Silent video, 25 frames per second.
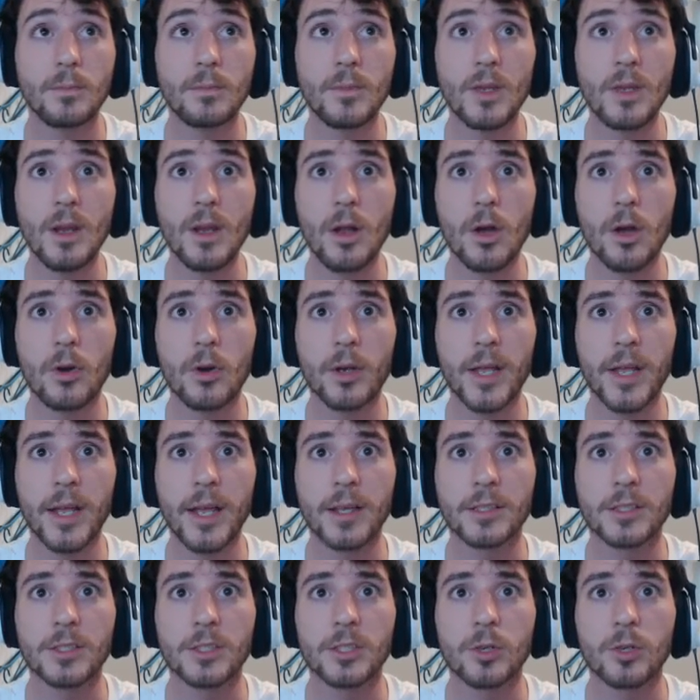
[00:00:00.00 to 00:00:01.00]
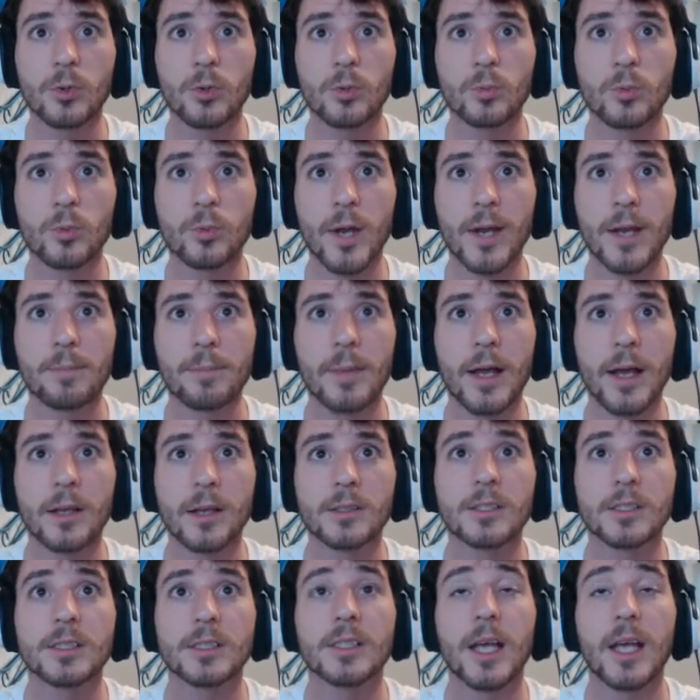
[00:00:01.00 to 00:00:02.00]
Okay, so right
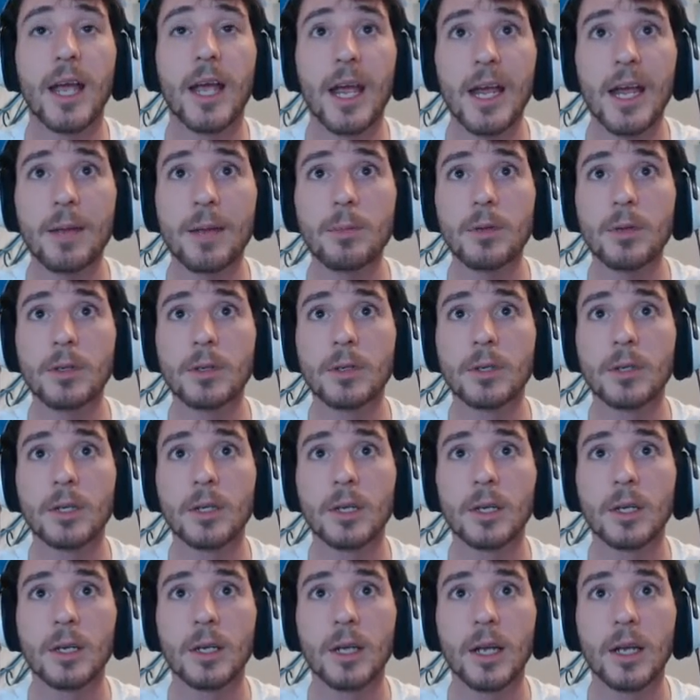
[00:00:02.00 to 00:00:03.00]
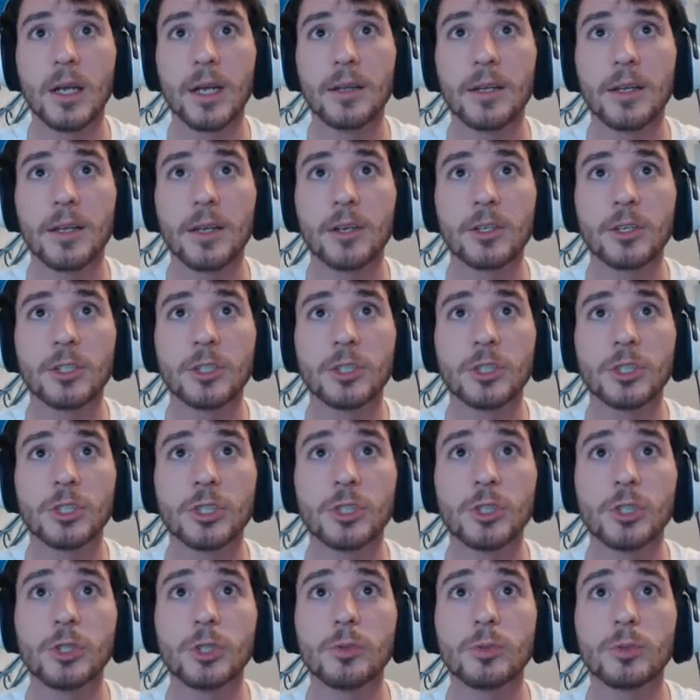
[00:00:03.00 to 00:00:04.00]
mouse, aim. And then
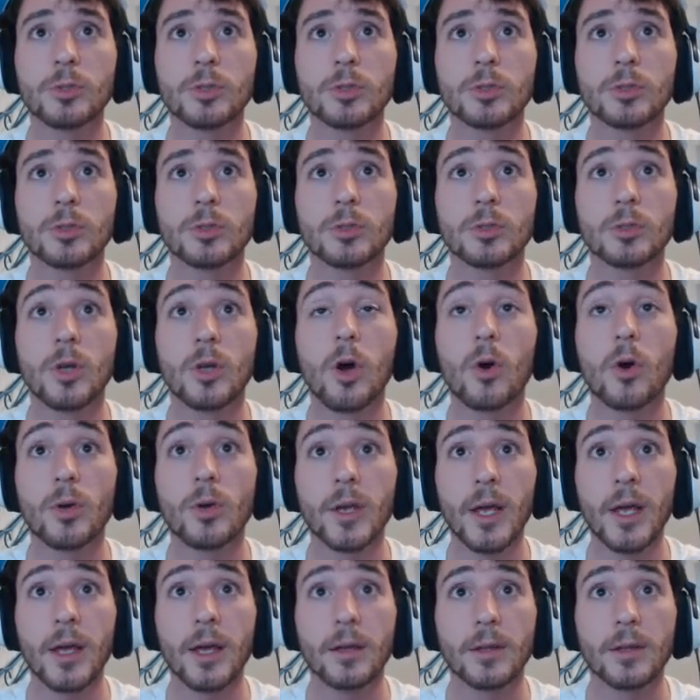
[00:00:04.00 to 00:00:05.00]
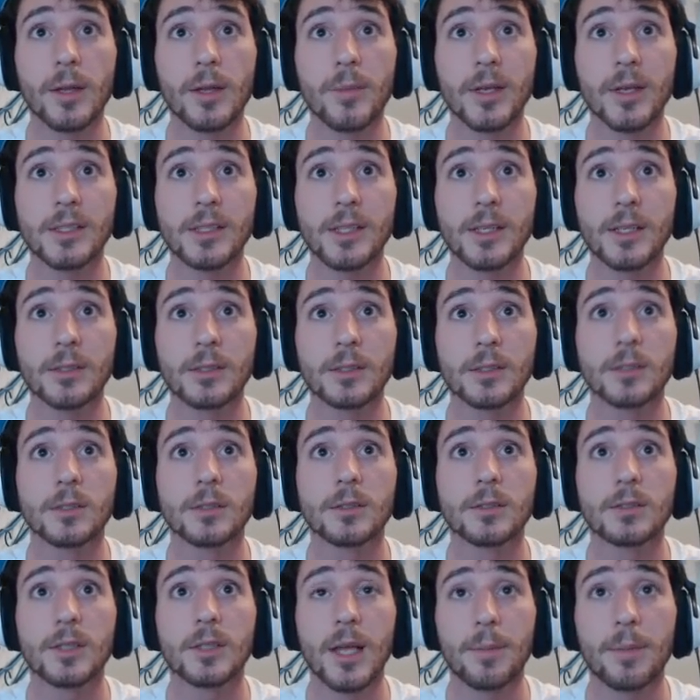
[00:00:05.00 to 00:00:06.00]
shoot. Okay, that makes sense.
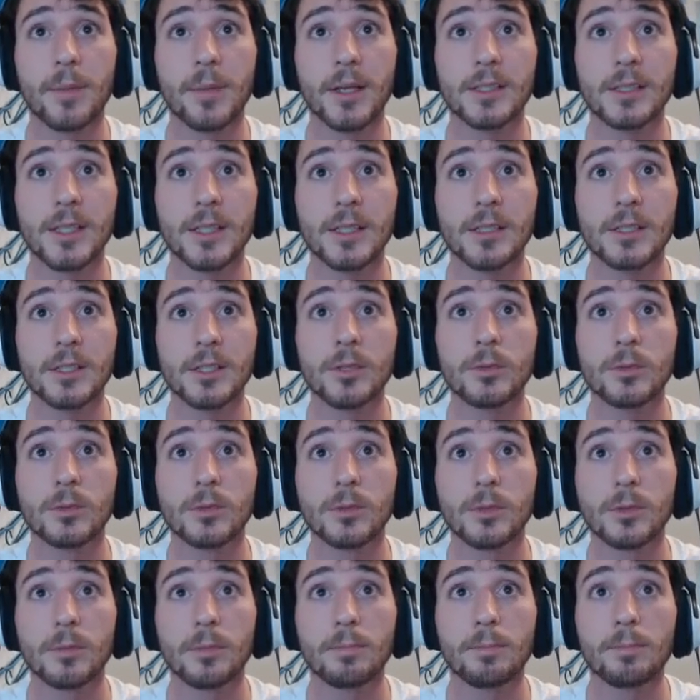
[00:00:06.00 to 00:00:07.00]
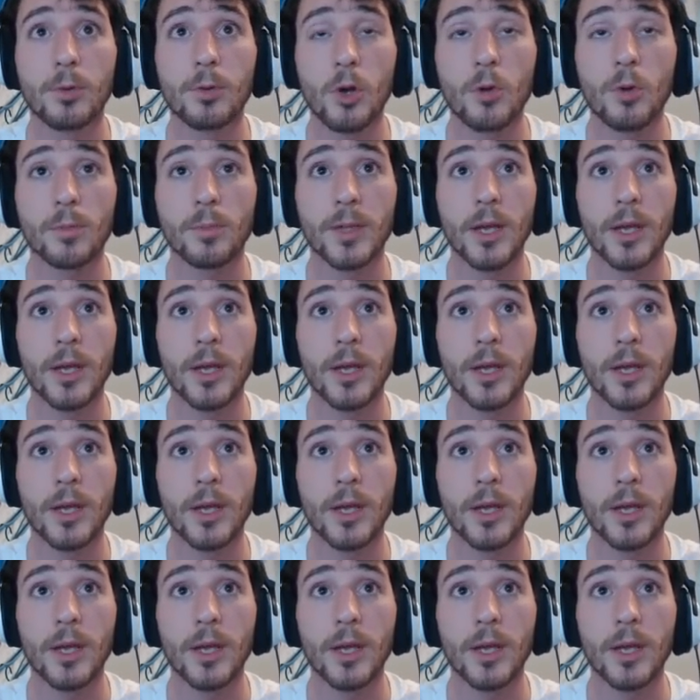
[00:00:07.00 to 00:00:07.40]
That makes sense too. Boom, there we